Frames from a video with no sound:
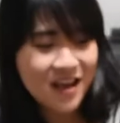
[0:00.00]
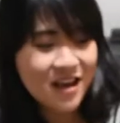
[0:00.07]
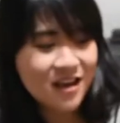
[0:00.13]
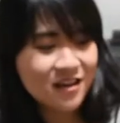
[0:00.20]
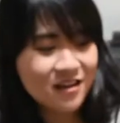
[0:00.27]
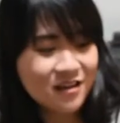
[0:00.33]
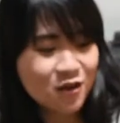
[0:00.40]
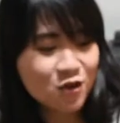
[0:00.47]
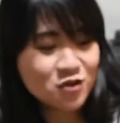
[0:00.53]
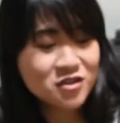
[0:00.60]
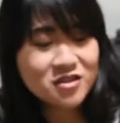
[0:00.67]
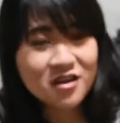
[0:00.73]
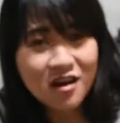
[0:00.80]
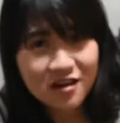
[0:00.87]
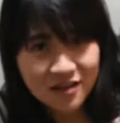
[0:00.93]

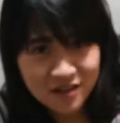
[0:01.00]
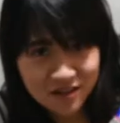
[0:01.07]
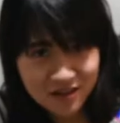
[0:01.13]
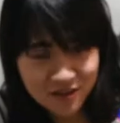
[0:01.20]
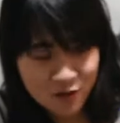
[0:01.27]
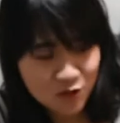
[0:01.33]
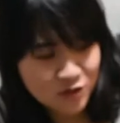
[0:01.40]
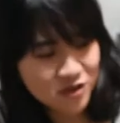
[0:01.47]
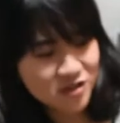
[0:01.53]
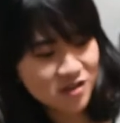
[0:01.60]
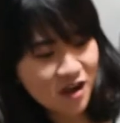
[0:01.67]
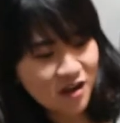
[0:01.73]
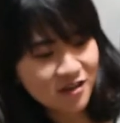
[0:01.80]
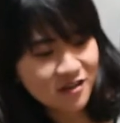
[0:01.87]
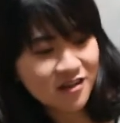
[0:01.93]

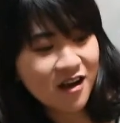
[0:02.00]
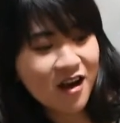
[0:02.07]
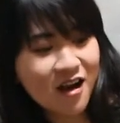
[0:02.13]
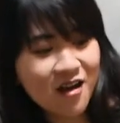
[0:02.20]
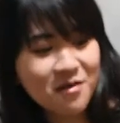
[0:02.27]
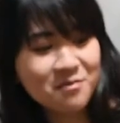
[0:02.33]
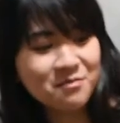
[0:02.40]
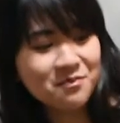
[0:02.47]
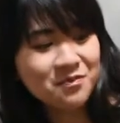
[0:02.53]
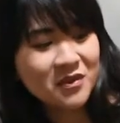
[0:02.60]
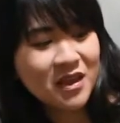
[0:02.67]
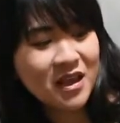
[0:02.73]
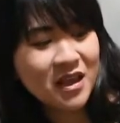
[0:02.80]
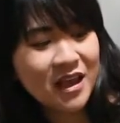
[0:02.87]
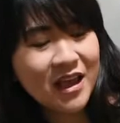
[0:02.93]
Ozarka,
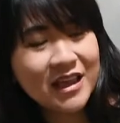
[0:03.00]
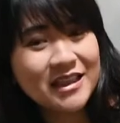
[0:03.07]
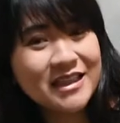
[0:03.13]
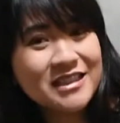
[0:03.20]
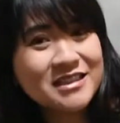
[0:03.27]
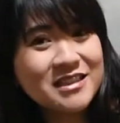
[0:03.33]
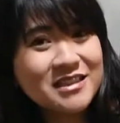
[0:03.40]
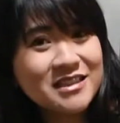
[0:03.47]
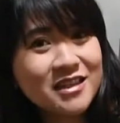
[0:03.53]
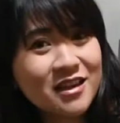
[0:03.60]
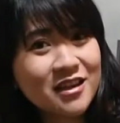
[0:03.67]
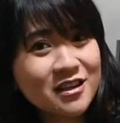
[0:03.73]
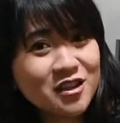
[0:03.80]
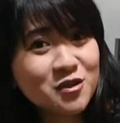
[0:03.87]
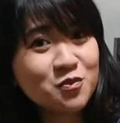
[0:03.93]
and this is
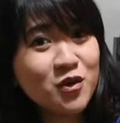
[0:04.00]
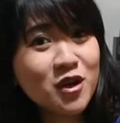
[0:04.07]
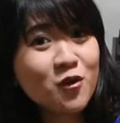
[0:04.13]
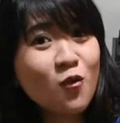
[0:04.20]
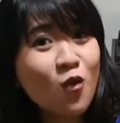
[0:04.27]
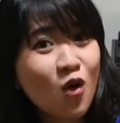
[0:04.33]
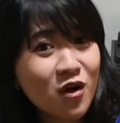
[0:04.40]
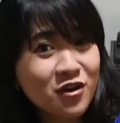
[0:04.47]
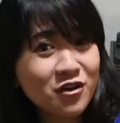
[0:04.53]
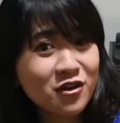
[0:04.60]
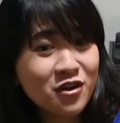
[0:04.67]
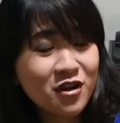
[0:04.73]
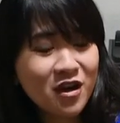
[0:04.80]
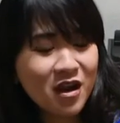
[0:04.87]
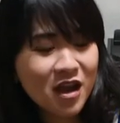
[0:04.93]
spring water.
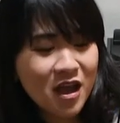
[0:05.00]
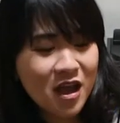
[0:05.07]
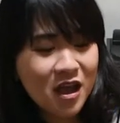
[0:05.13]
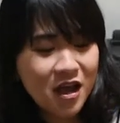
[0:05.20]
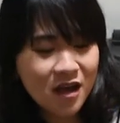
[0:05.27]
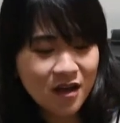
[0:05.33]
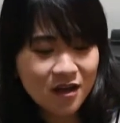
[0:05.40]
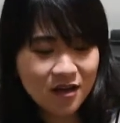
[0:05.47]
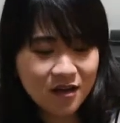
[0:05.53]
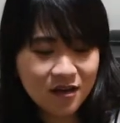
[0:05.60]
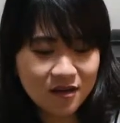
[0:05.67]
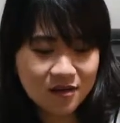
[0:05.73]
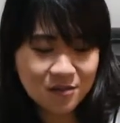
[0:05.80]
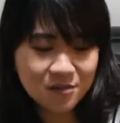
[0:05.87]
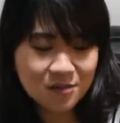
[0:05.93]

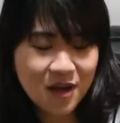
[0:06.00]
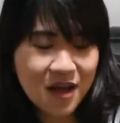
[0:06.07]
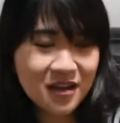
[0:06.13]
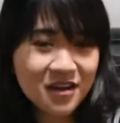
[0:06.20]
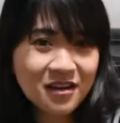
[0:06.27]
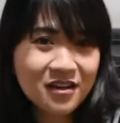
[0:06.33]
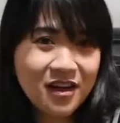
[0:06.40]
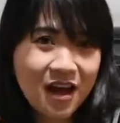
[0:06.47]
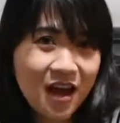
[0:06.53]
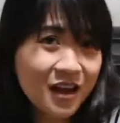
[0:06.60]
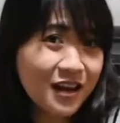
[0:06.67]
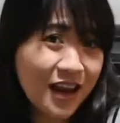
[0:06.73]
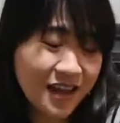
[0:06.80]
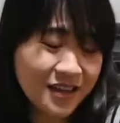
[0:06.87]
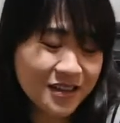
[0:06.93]
I
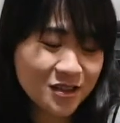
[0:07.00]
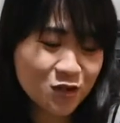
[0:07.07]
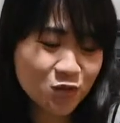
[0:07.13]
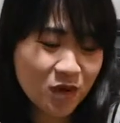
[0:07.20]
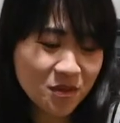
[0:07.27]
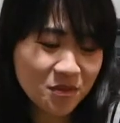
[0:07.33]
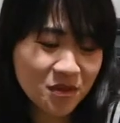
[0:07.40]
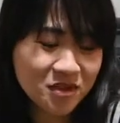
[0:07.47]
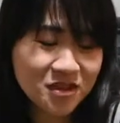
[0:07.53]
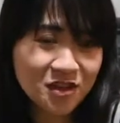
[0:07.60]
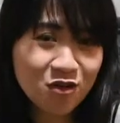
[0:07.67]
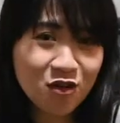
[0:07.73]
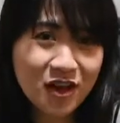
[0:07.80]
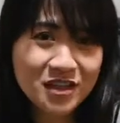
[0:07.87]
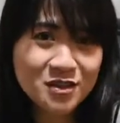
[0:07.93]
like this one because I
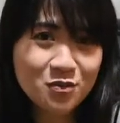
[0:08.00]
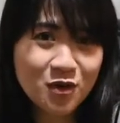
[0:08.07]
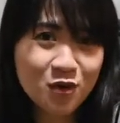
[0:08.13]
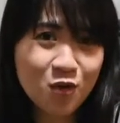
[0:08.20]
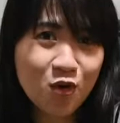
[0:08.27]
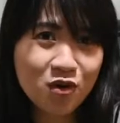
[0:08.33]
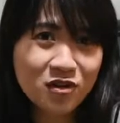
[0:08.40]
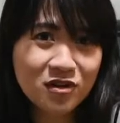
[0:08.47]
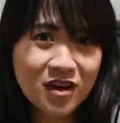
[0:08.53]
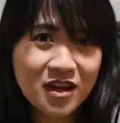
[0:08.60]
don't like spring water.